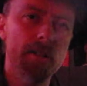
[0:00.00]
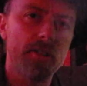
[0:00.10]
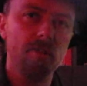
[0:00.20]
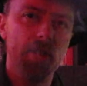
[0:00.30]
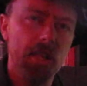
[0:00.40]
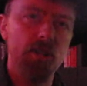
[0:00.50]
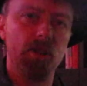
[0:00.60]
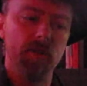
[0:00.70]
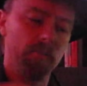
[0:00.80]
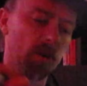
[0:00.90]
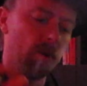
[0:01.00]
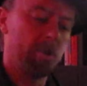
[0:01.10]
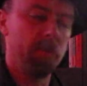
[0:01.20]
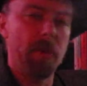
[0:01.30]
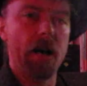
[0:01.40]
tradition of growing
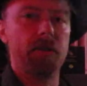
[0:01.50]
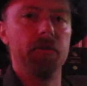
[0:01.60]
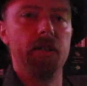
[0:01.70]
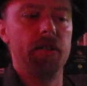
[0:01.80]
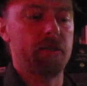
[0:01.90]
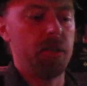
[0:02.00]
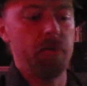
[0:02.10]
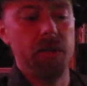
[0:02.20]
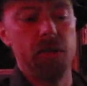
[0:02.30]
tobacco there is going to be